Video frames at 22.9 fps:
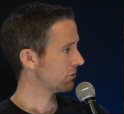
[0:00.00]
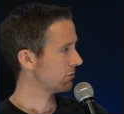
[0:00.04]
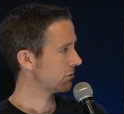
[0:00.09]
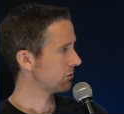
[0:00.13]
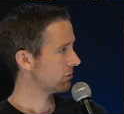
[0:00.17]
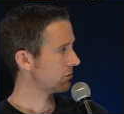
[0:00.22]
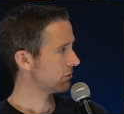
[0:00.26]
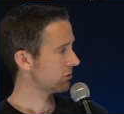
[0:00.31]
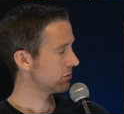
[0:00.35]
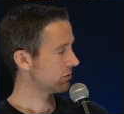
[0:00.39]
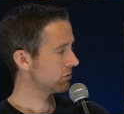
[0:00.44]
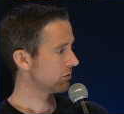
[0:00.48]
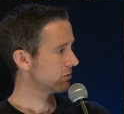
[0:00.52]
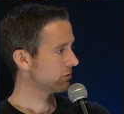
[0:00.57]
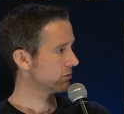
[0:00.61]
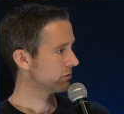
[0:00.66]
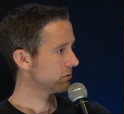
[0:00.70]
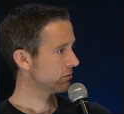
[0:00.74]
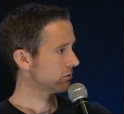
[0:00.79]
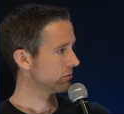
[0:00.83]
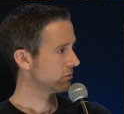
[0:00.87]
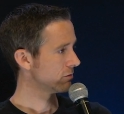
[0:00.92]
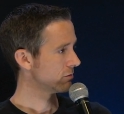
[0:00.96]

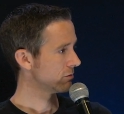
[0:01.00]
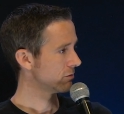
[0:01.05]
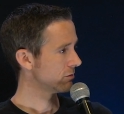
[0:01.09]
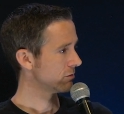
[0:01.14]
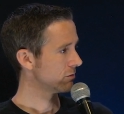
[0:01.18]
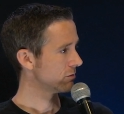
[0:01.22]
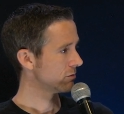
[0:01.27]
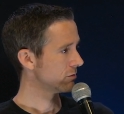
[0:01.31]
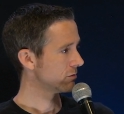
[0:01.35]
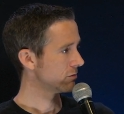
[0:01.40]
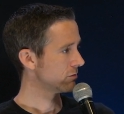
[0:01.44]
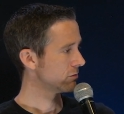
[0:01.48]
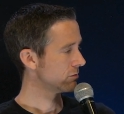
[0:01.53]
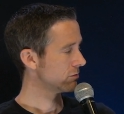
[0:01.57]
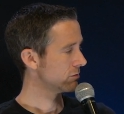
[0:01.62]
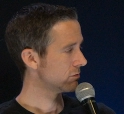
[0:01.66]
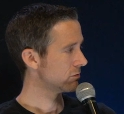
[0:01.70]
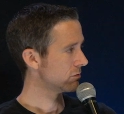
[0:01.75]
No one is speaking in this clip.